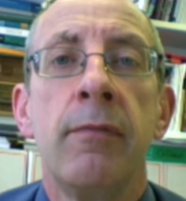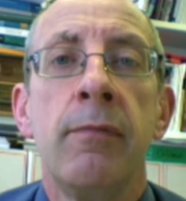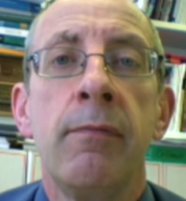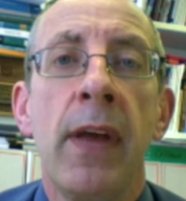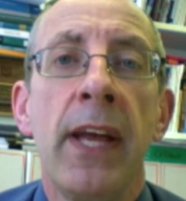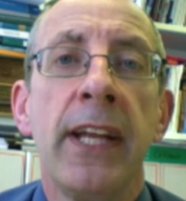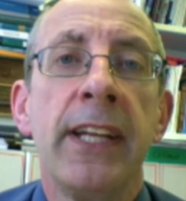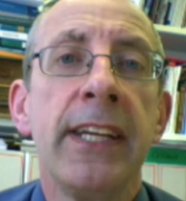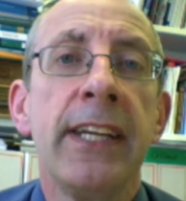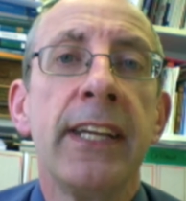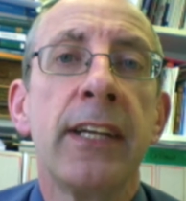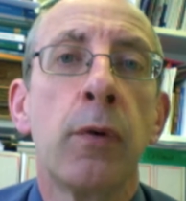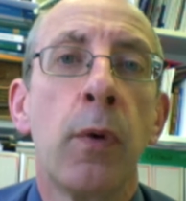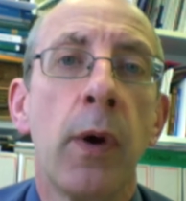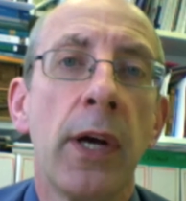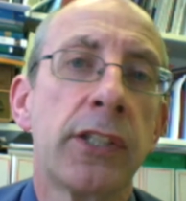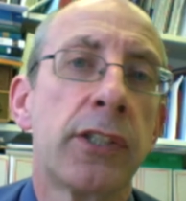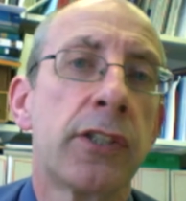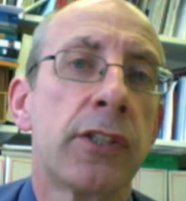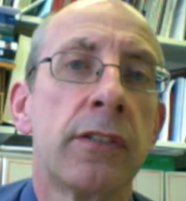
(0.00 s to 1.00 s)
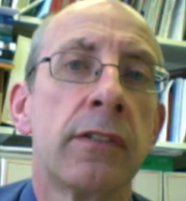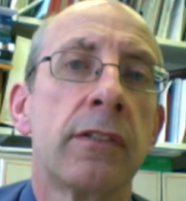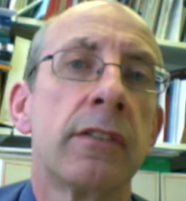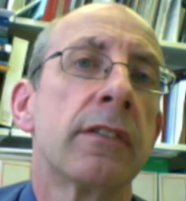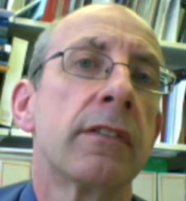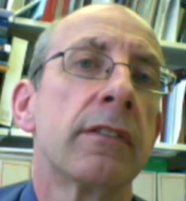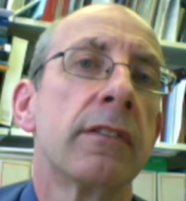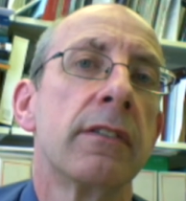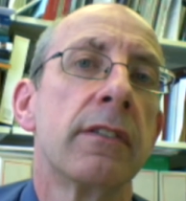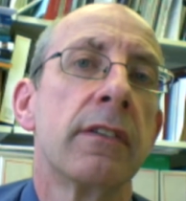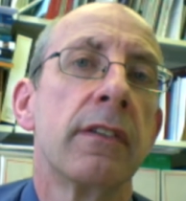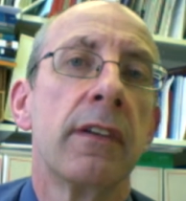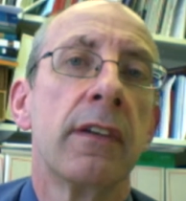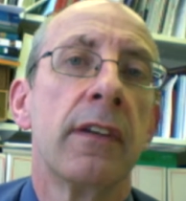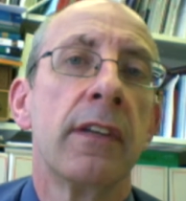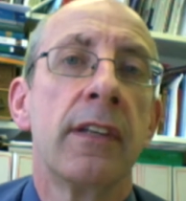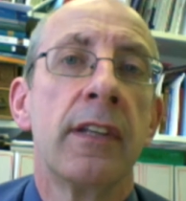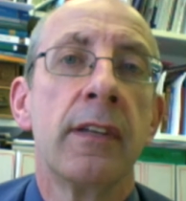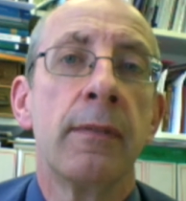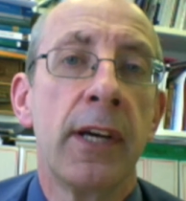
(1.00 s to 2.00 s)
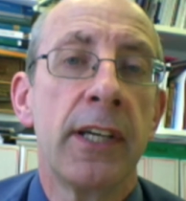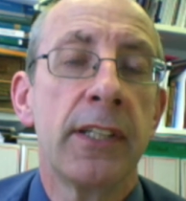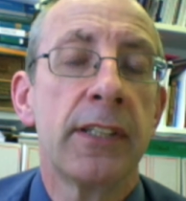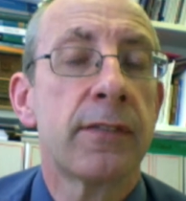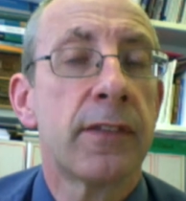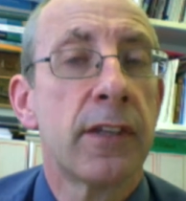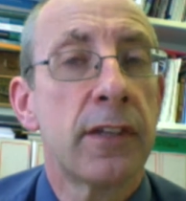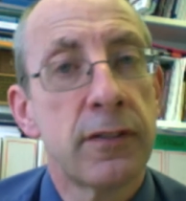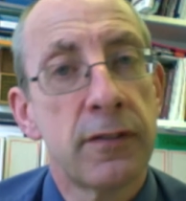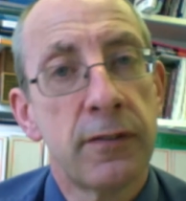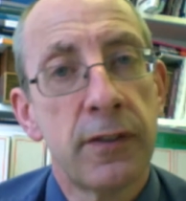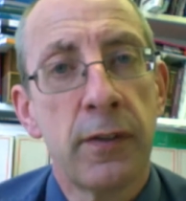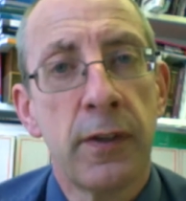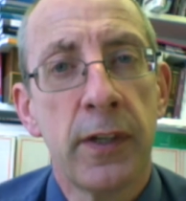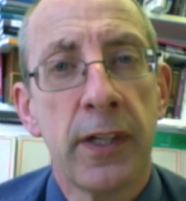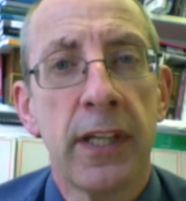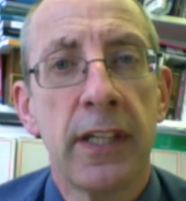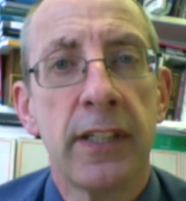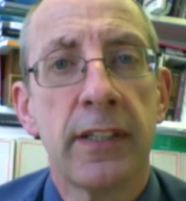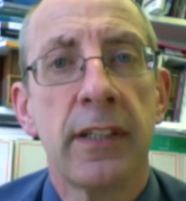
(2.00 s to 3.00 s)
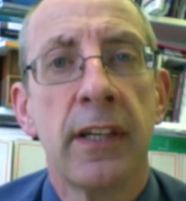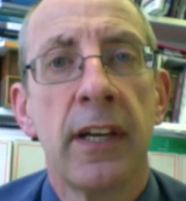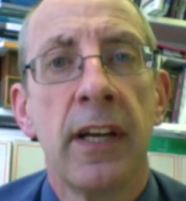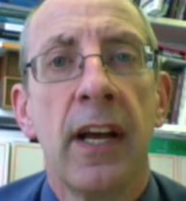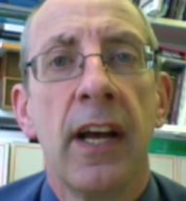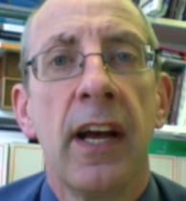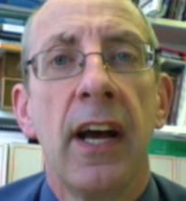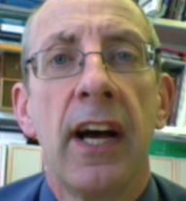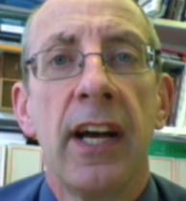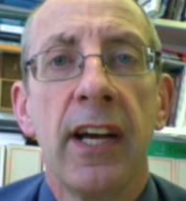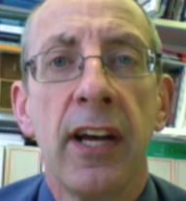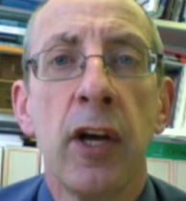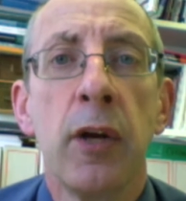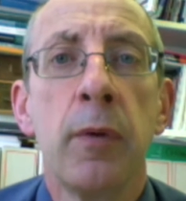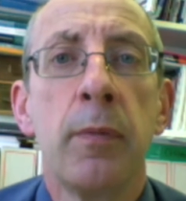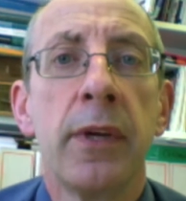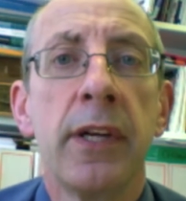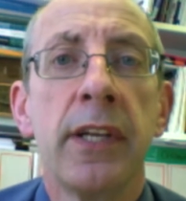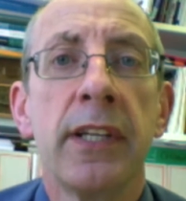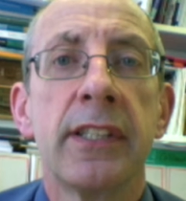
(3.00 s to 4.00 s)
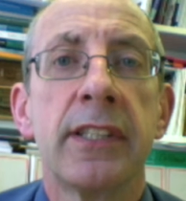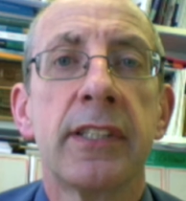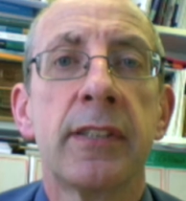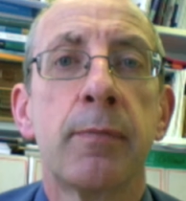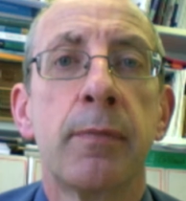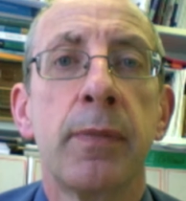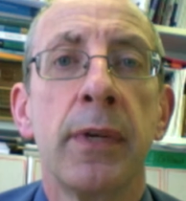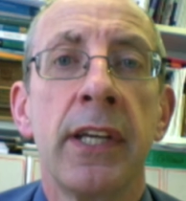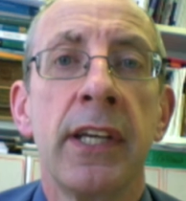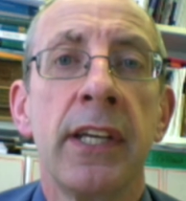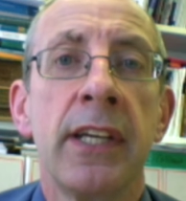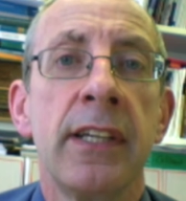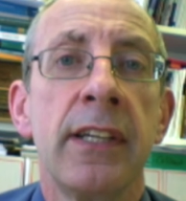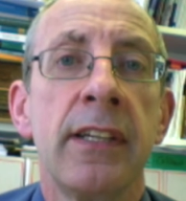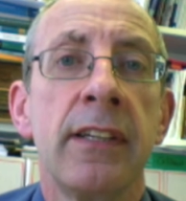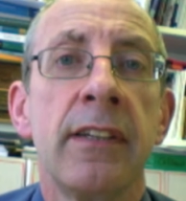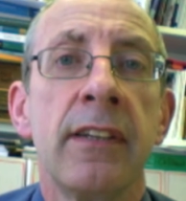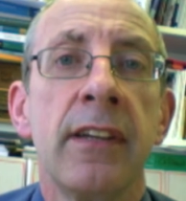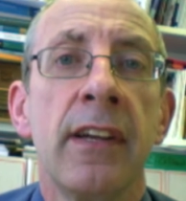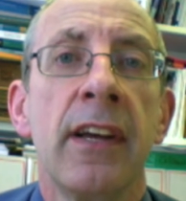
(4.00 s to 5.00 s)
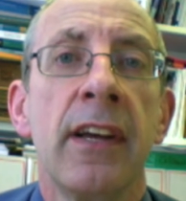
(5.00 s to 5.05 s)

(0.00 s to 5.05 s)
many questions in the minds of those viewing it. I hope it's been